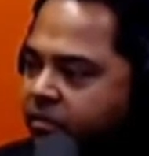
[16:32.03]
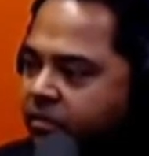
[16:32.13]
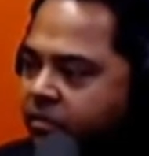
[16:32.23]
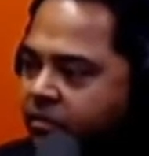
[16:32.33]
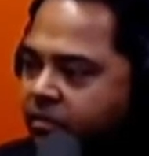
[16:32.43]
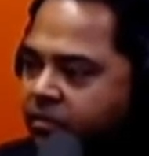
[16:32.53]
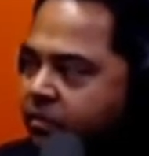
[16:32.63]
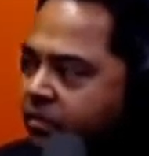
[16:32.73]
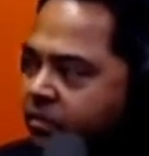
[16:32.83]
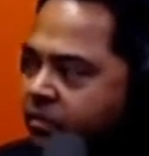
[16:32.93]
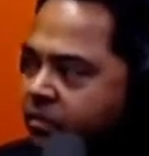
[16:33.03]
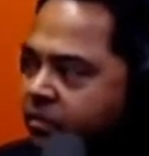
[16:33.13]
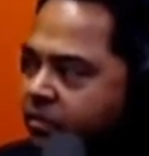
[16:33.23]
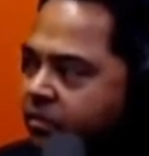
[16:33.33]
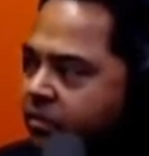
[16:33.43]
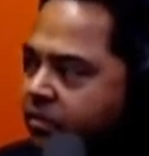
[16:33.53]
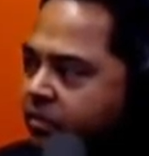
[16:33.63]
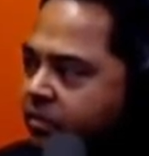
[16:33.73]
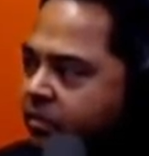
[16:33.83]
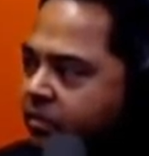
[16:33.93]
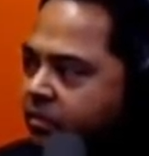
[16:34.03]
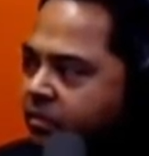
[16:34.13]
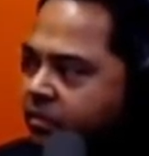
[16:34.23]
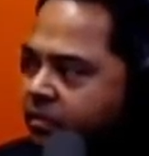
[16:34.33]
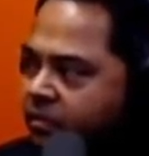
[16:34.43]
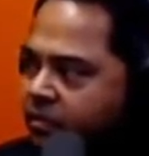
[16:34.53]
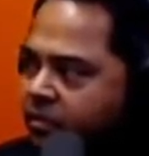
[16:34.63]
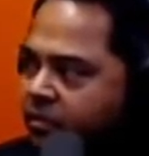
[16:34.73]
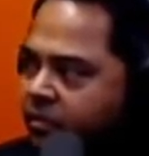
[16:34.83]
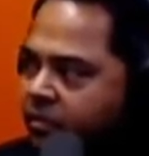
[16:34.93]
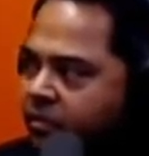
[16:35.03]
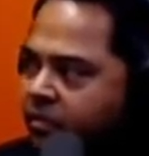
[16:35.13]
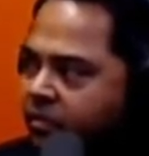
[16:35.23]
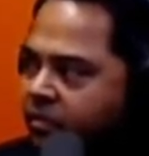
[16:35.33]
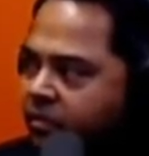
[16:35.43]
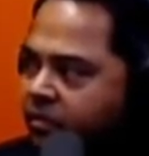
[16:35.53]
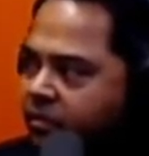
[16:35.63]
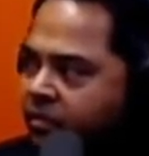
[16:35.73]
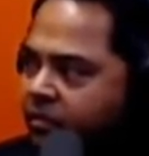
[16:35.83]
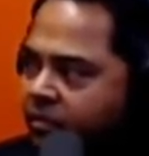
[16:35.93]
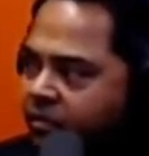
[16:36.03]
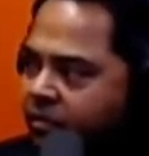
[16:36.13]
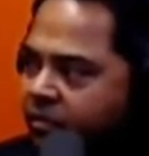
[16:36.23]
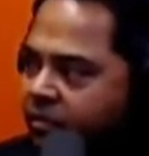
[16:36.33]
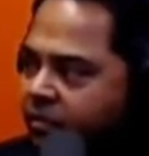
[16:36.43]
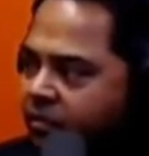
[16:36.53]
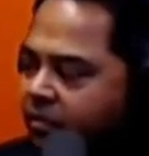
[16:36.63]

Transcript: (not speaking)